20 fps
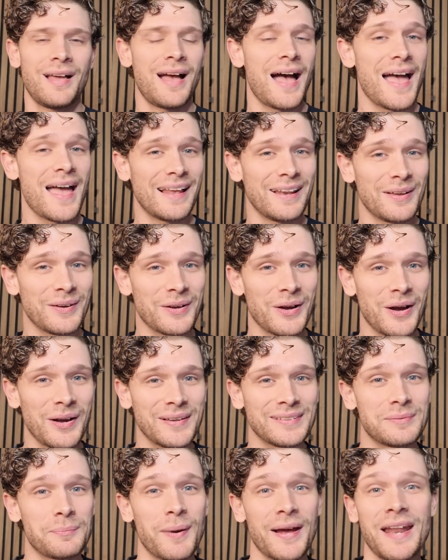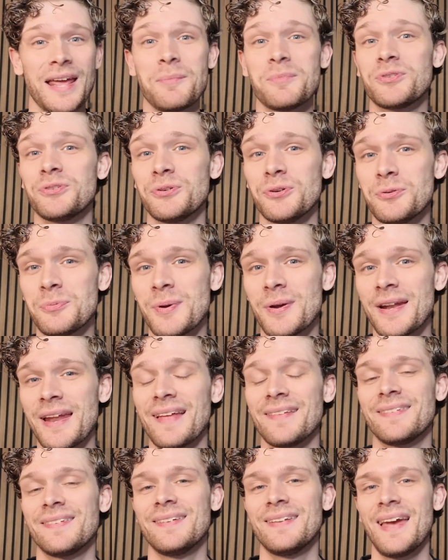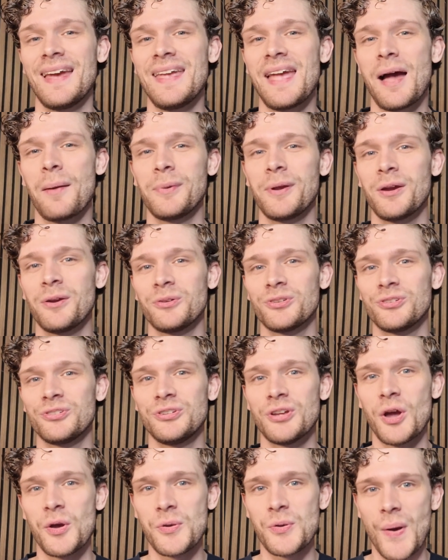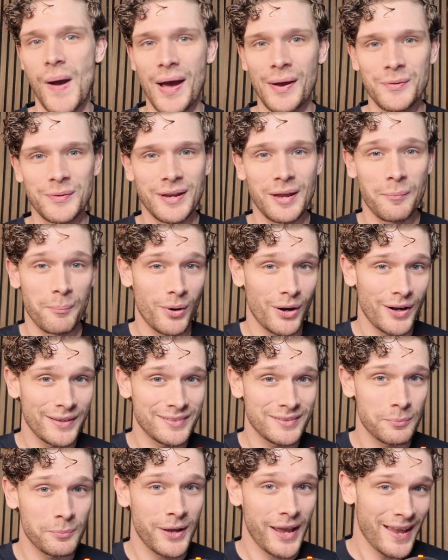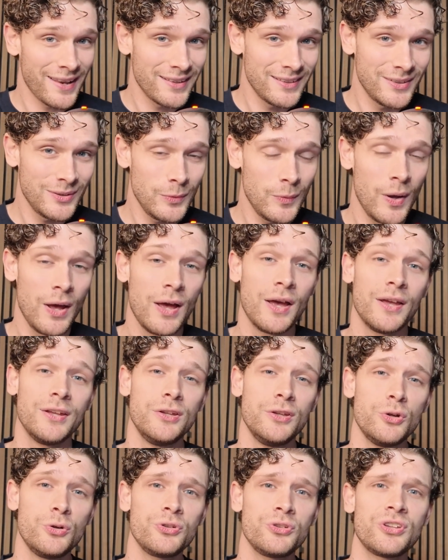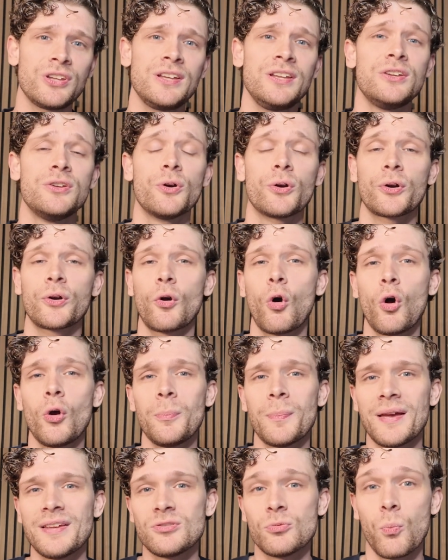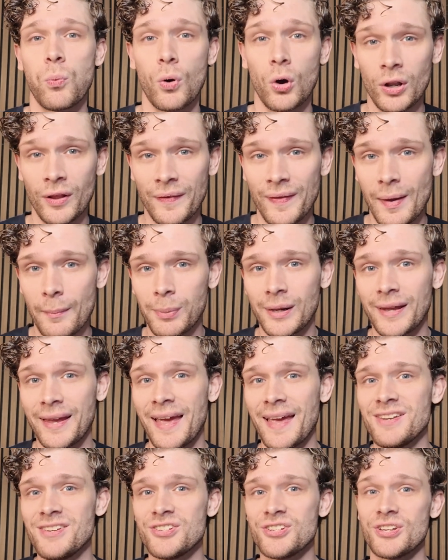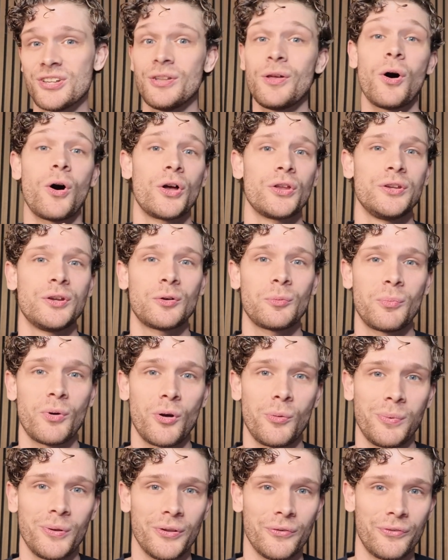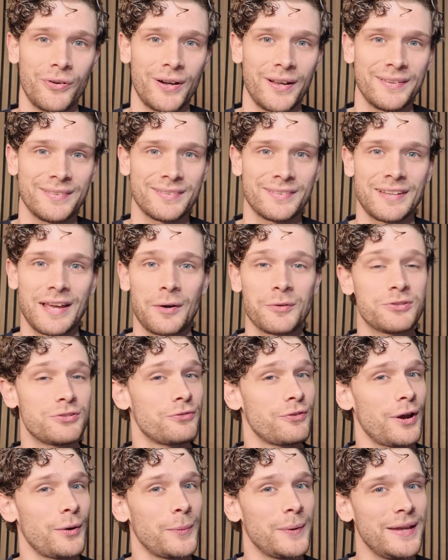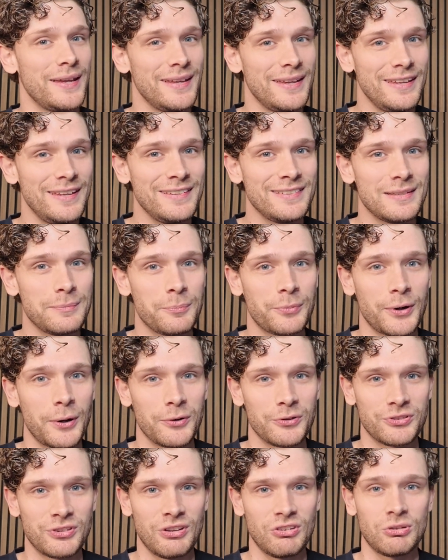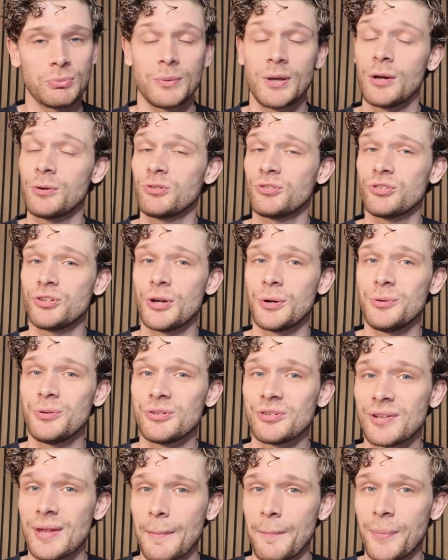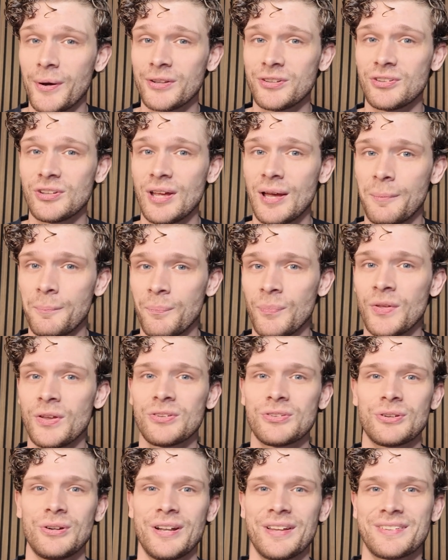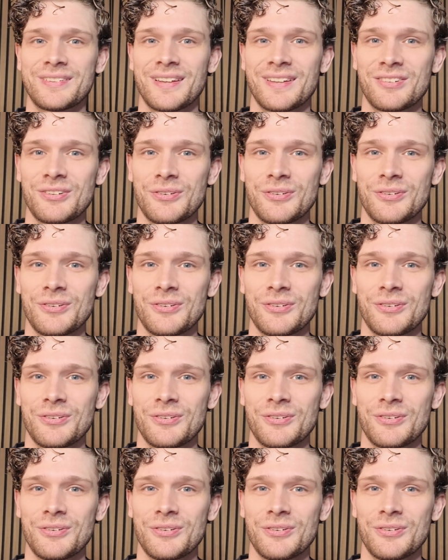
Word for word: Hey, hello guys, my name is Ruben and today I'm going to show you how you can buy some Kendu using your Coinbase Wallet application on your mobile device. Now it's a very easy process, I'm going to show you step by step, so let's get